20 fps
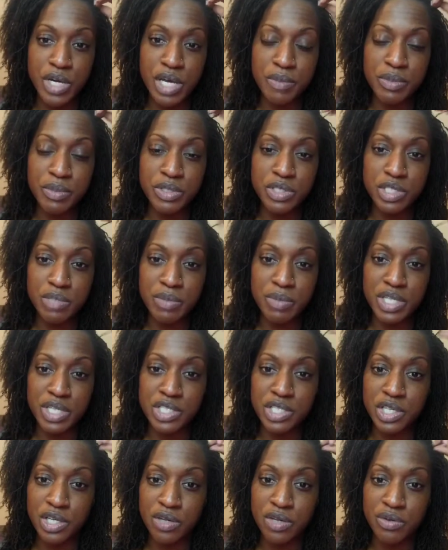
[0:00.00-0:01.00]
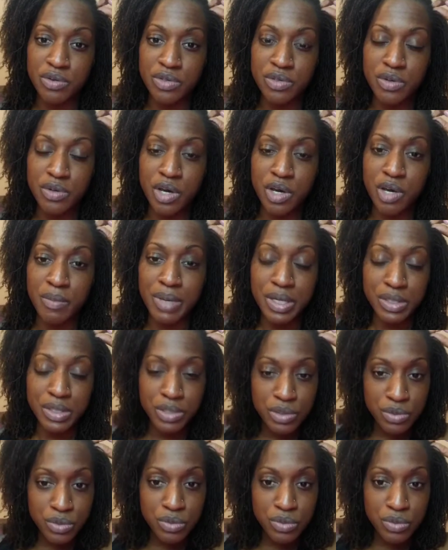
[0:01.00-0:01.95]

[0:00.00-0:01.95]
to my channel, to all my new